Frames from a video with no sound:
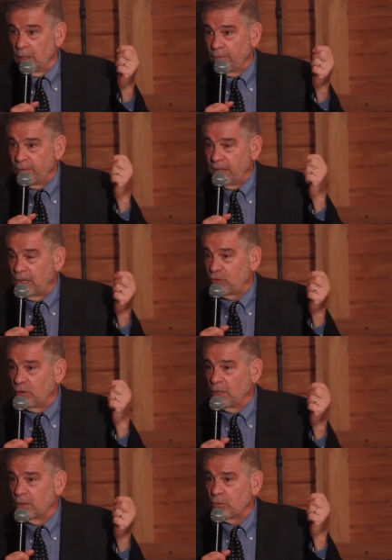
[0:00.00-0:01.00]
if
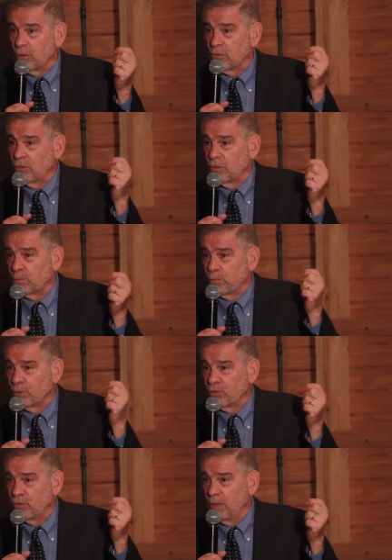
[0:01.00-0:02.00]
national interest is
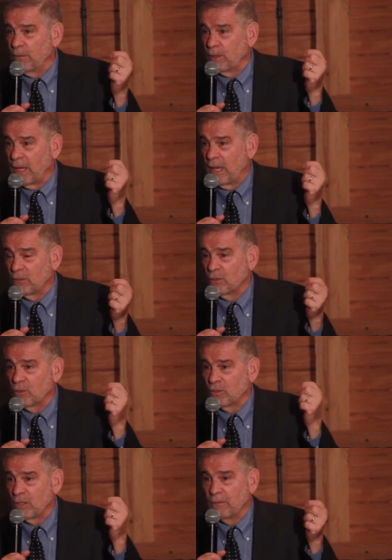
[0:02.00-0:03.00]
perceived as
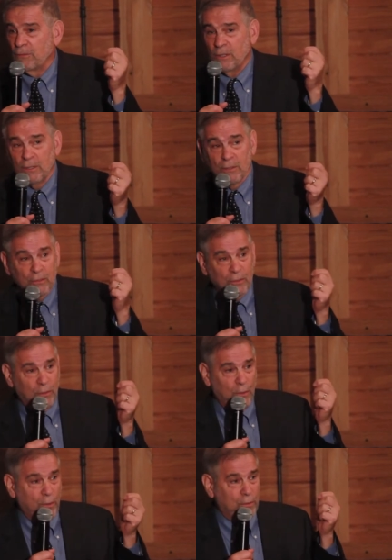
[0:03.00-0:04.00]
the safety and
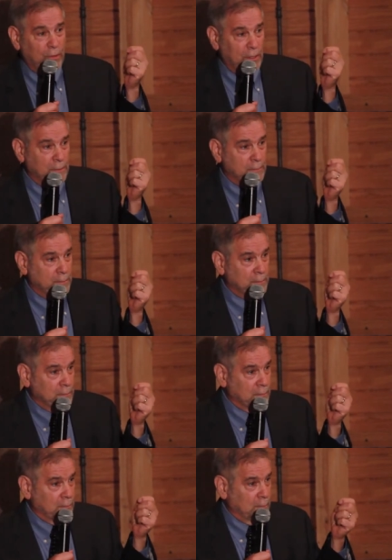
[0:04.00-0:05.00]
security
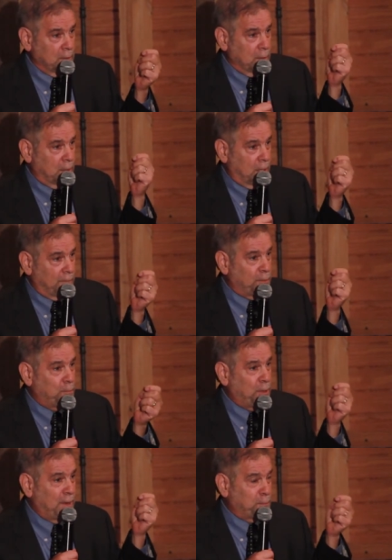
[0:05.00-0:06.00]
of the
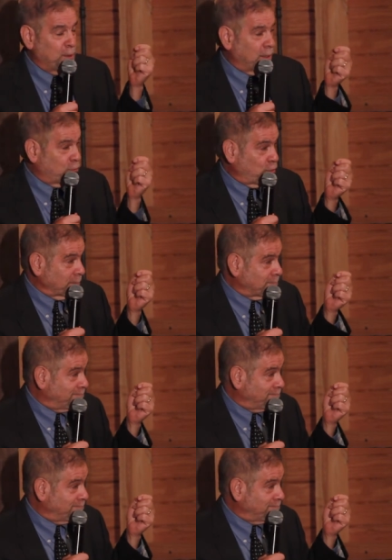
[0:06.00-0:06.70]
population.